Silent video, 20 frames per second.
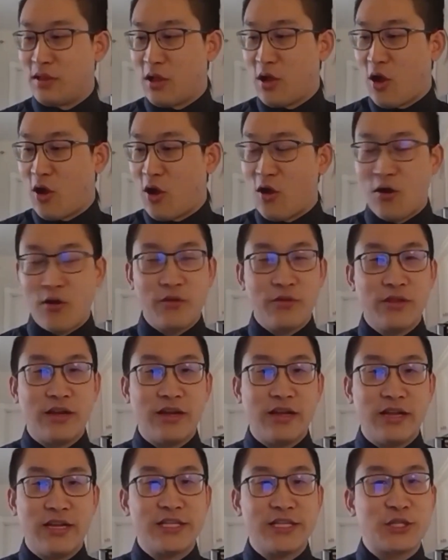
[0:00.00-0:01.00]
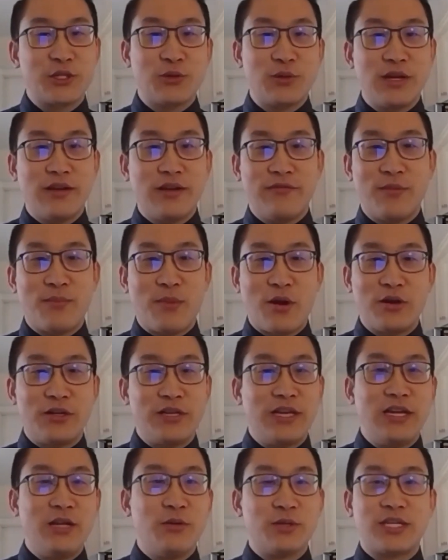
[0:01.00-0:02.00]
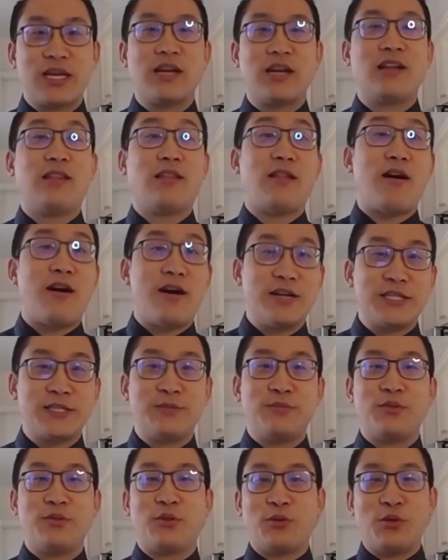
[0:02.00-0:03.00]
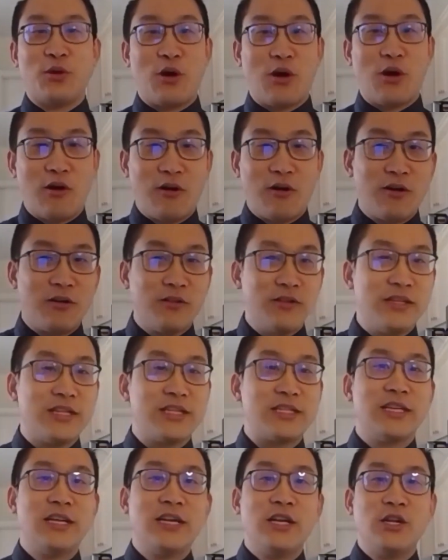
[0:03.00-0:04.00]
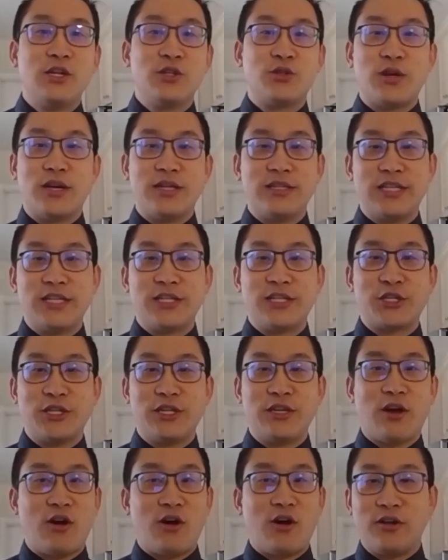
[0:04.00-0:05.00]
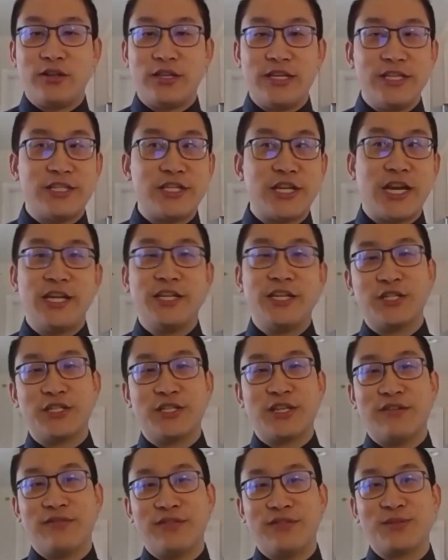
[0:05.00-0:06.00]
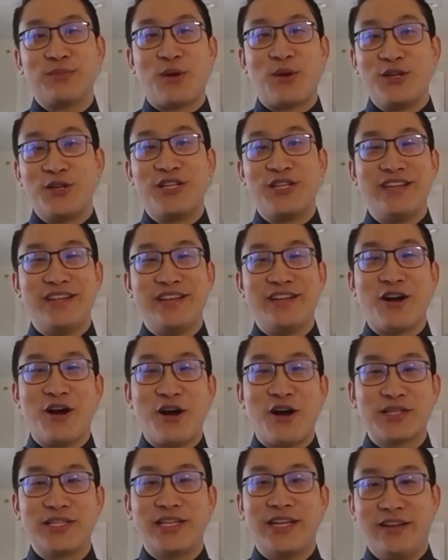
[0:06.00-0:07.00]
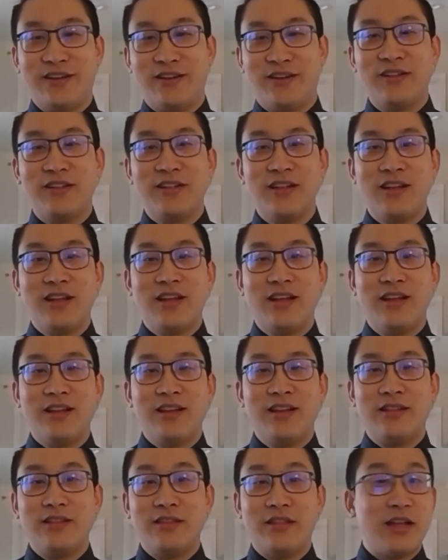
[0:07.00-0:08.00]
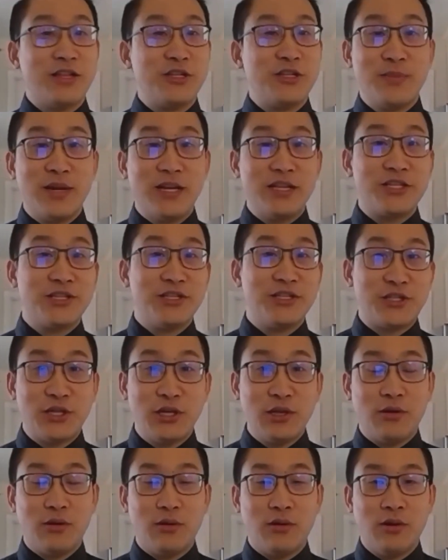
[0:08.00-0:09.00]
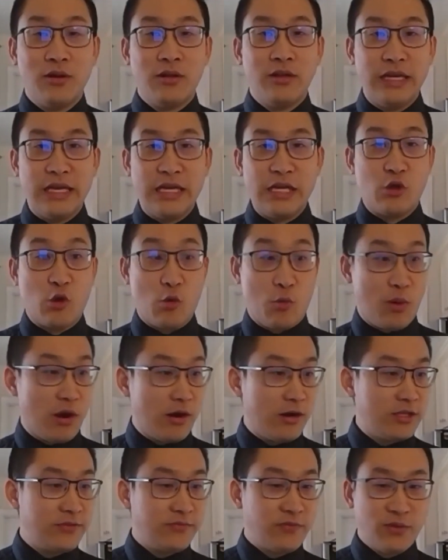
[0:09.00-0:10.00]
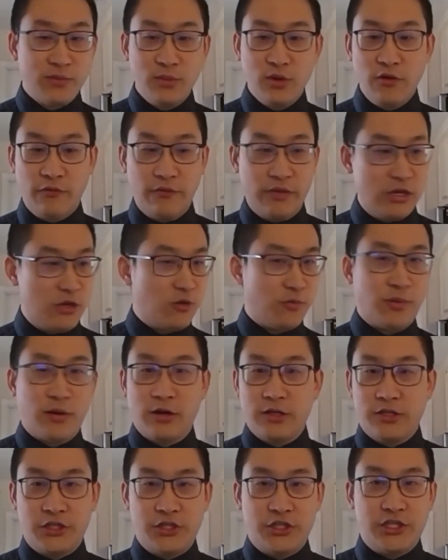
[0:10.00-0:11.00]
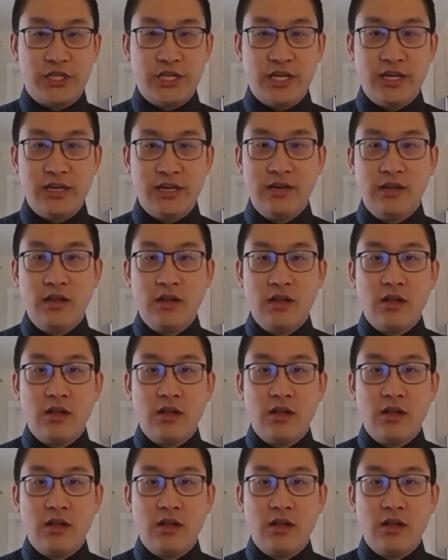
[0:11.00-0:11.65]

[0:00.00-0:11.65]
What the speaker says: all the history of the martini was kind of lost through all this transition, all these changes of this martini cocktail. Not to mention too, equal parts vermouth, equal parts gin.